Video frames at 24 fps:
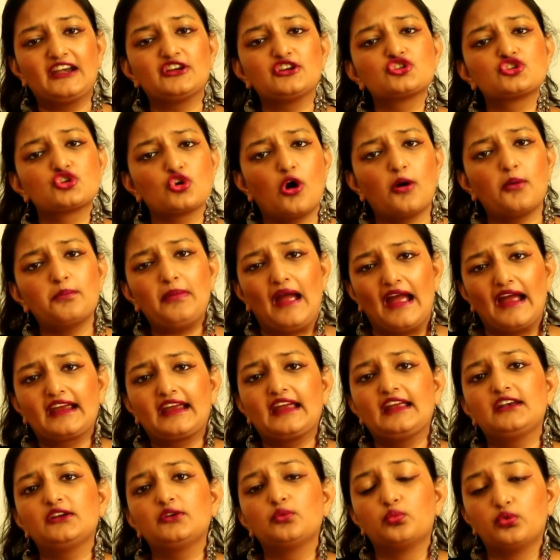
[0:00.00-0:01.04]
back end
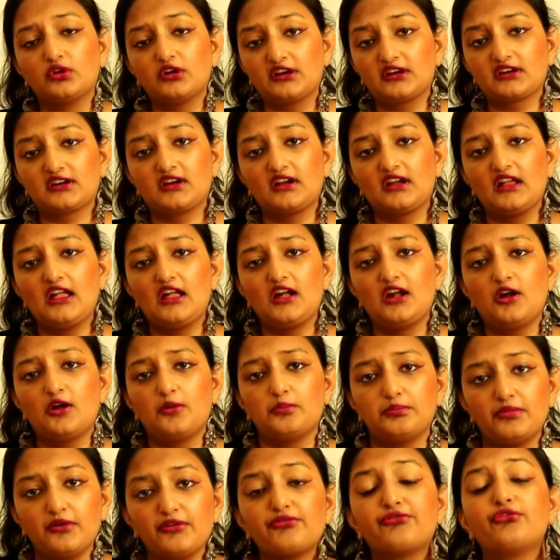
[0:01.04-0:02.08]
job, back end
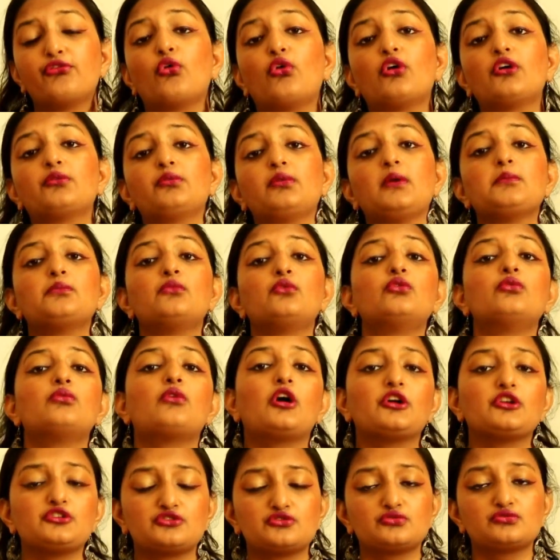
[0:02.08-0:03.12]
work before
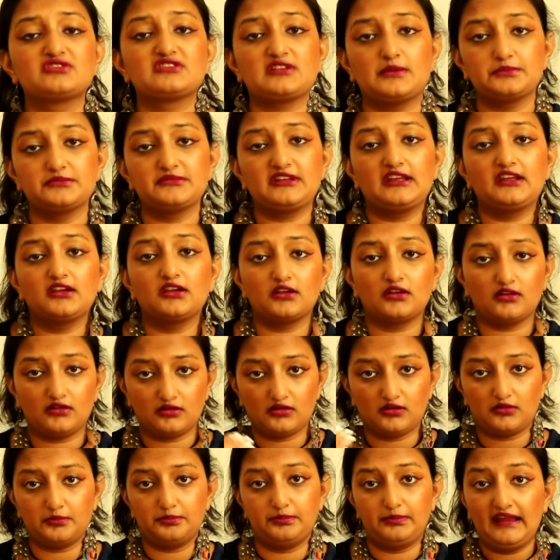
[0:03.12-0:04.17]
we move on to
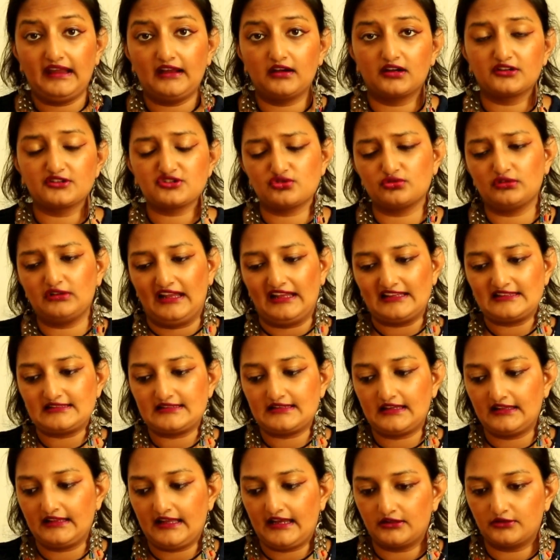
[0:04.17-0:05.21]
something bigger.
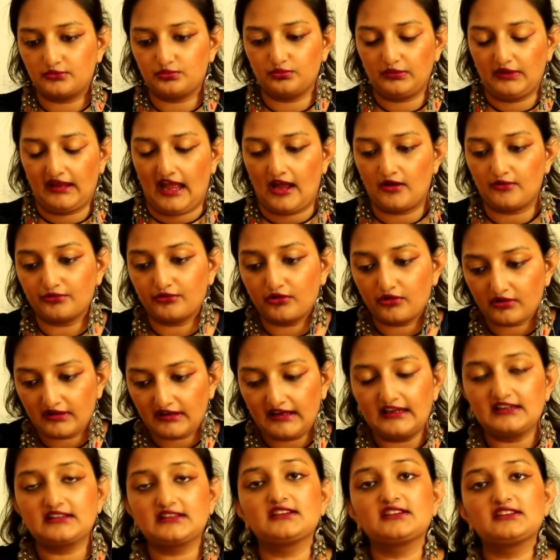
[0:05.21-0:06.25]
So let's say that we
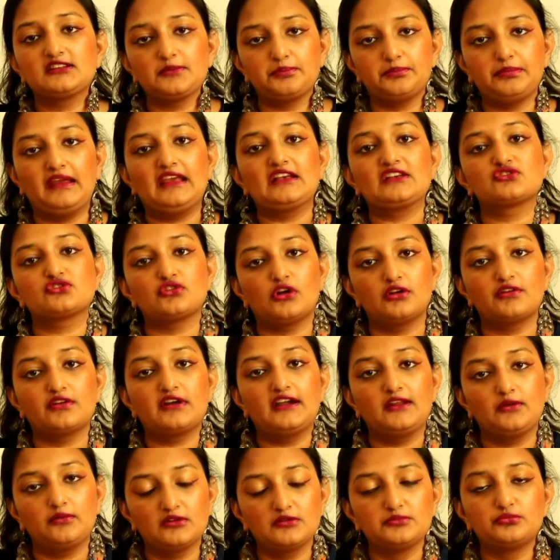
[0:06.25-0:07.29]
have created the
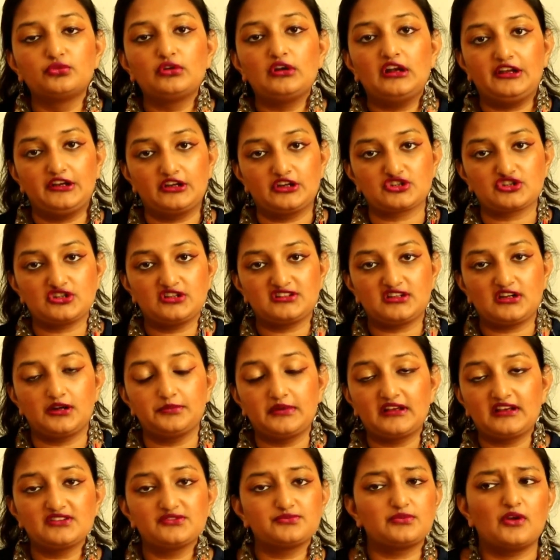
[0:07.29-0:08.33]
base already with Mula
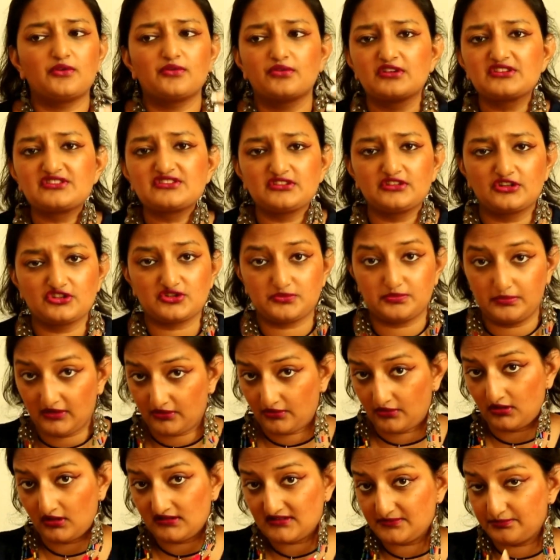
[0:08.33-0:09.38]
nakshatra, because we have
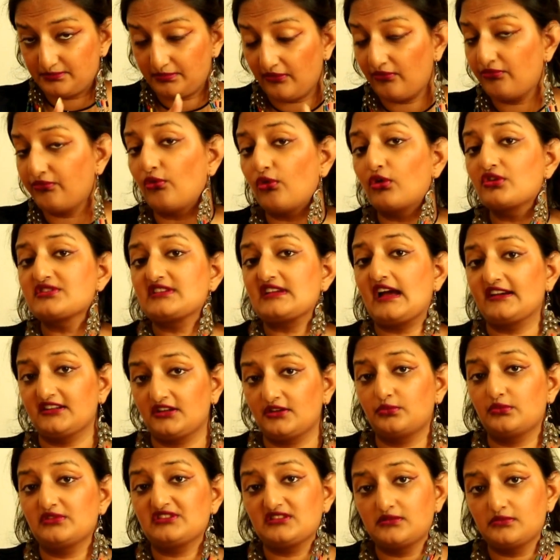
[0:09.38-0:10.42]
researched, because
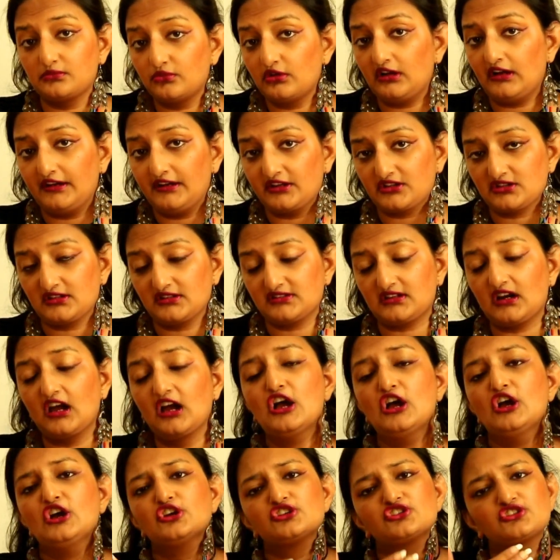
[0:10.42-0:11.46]
before Saturn was in Mula
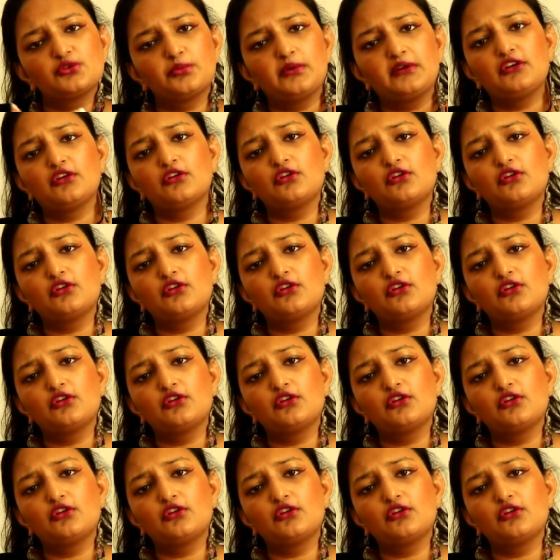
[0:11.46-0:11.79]
nakshatra.